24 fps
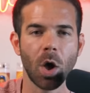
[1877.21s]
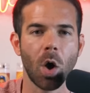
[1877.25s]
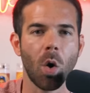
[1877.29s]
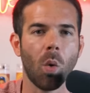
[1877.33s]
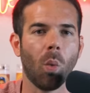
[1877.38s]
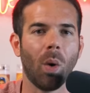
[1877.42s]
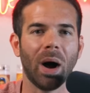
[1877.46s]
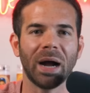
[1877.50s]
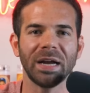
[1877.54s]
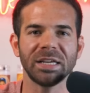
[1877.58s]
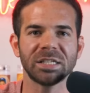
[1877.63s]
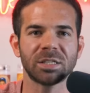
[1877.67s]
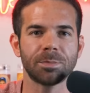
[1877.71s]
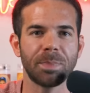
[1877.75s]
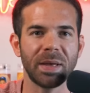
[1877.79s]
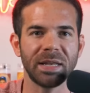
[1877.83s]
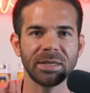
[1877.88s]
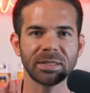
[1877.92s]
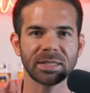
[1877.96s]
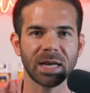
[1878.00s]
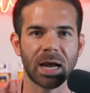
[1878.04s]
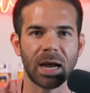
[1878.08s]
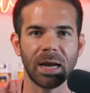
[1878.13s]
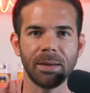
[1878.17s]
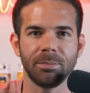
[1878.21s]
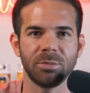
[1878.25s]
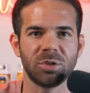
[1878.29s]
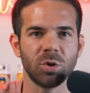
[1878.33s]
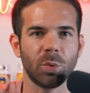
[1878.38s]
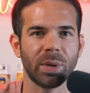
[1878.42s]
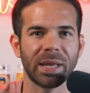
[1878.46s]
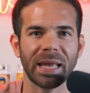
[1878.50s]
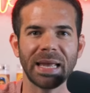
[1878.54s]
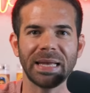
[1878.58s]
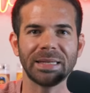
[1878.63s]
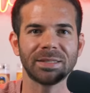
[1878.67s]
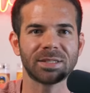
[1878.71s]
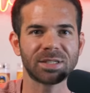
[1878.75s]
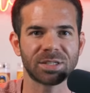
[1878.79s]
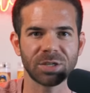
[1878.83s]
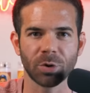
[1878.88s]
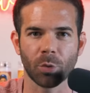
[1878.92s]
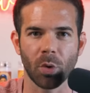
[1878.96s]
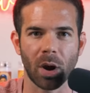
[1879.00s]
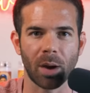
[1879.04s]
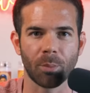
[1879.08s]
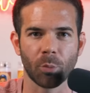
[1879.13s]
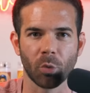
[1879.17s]
why spend time doing
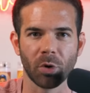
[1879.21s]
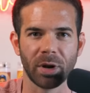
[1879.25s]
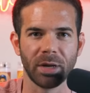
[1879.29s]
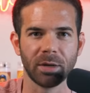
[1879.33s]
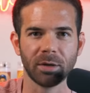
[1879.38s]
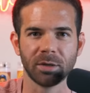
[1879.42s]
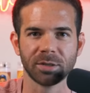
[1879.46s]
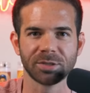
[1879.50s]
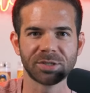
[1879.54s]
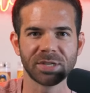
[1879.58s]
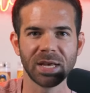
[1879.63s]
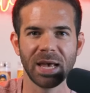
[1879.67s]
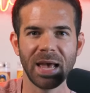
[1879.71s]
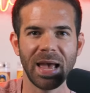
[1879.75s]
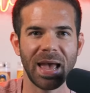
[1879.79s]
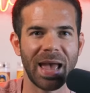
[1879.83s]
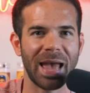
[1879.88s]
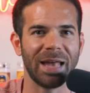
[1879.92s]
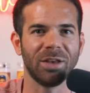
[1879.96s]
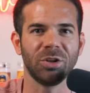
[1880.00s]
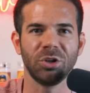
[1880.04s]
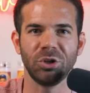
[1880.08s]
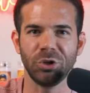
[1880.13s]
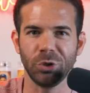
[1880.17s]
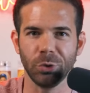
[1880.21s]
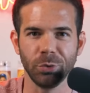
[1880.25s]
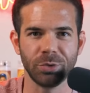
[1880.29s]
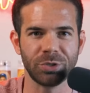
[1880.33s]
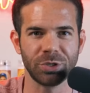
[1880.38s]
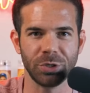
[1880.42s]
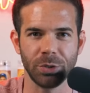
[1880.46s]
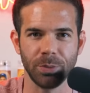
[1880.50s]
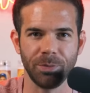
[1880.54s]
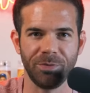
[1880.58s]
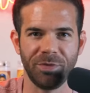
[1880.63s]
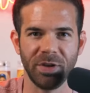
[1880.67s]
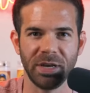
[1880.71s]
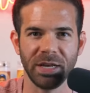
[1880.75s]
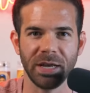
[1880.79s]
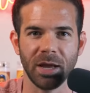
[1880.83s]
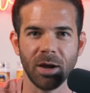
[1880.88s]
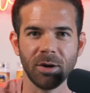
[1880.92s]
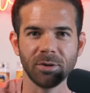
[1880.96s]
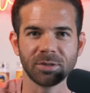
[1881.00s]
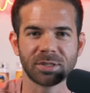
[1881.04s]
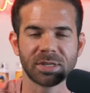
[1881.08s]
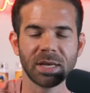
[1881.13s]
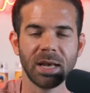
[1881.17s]
Instagram reels and YouTube
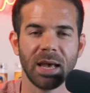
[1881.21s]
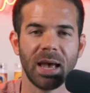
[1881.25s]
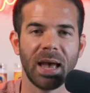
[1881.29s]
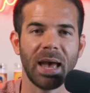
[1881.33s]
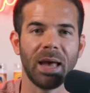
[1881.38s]
videos?